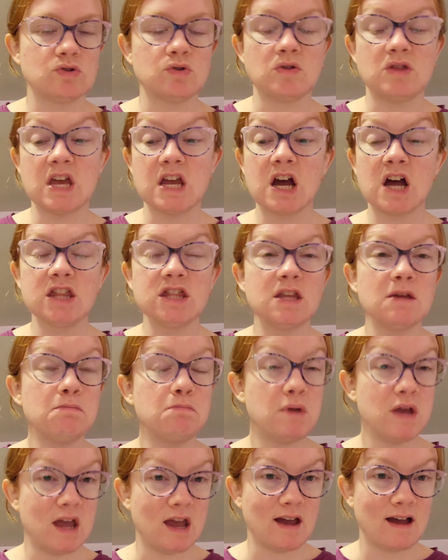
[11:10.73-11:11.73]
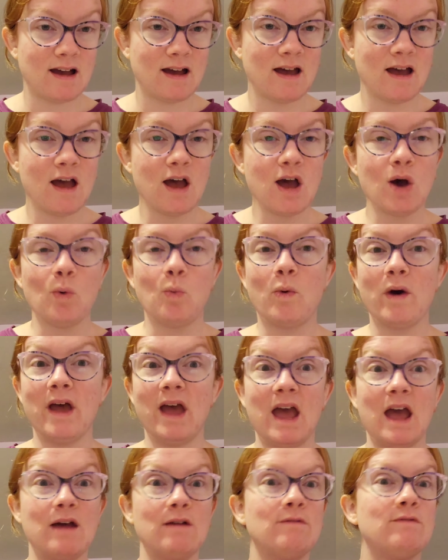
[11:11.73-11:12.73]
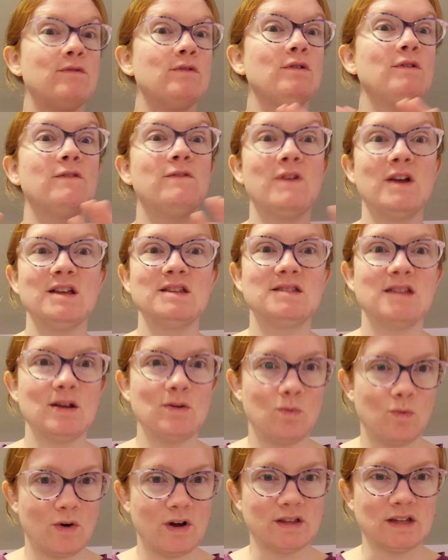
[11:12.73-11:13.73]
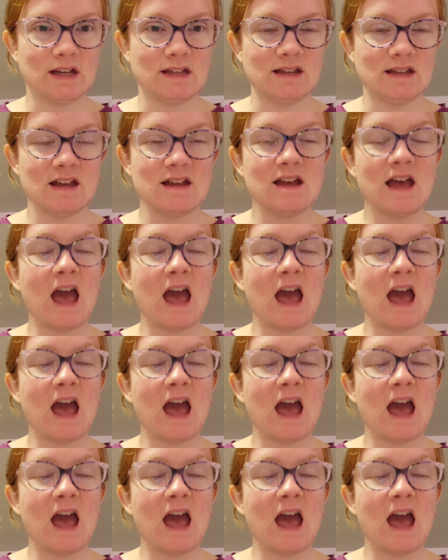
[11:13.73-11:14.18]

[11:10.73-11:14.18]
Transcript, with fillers: So they got to pick whatever face they wanted,